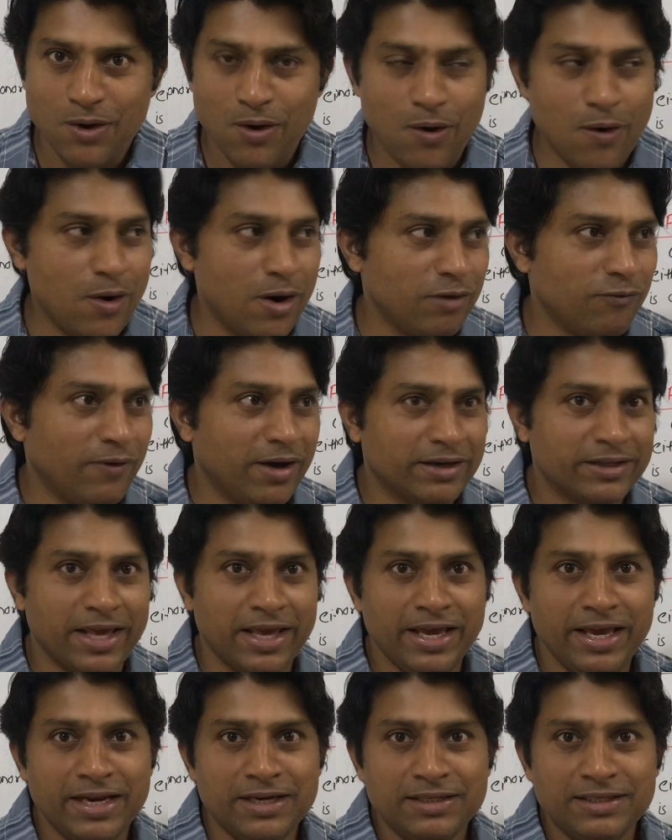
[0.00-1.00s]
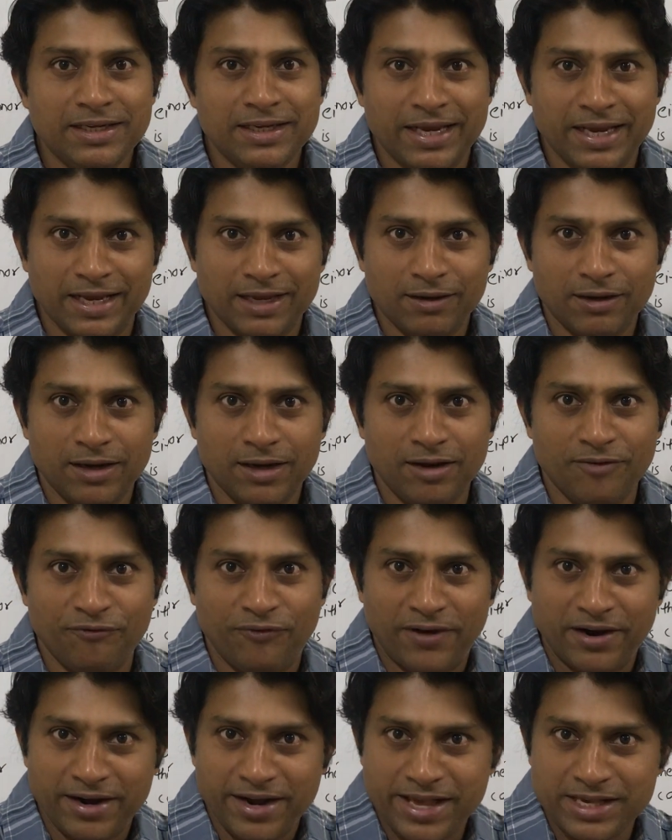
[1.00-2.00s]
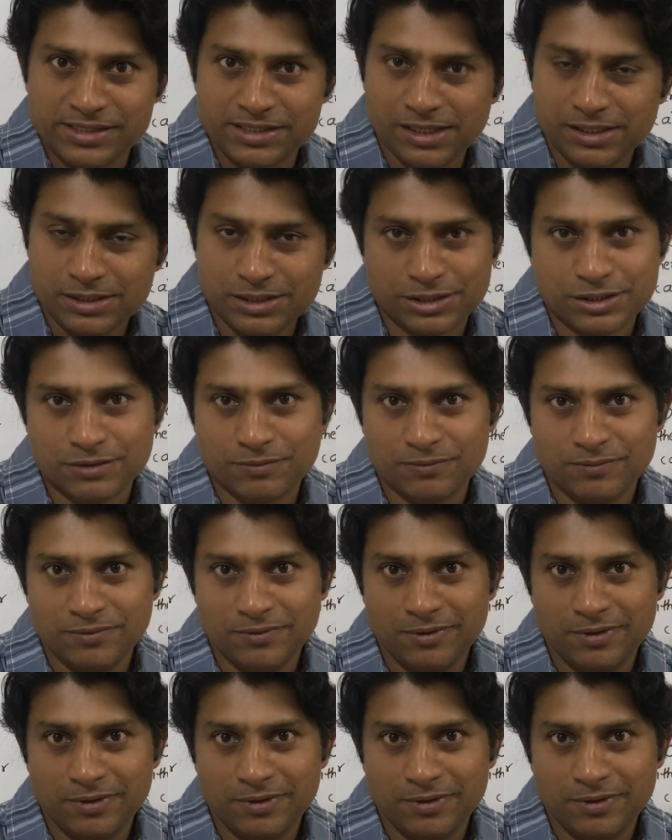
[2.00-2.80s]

or working in furnaces.